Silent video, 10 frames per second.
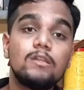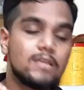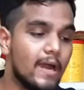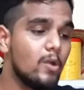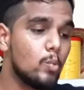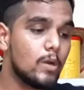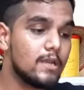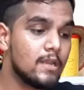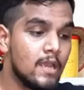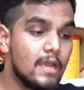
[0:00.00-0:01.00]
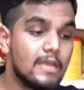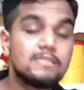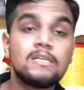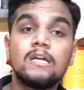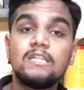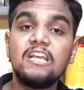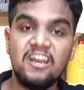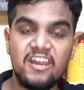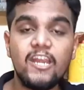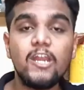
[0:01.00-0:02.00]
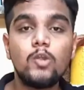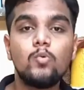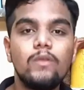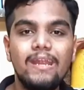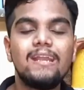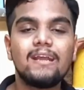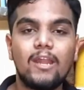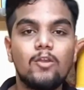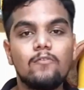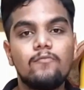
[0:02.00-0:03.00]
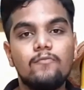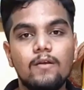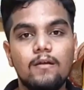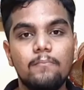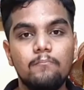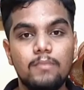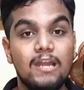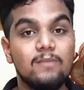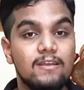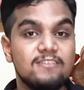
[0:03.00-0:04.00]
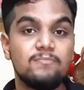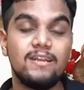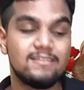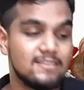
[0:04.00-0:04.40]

the third one is the ready to eat kind of plant-based meat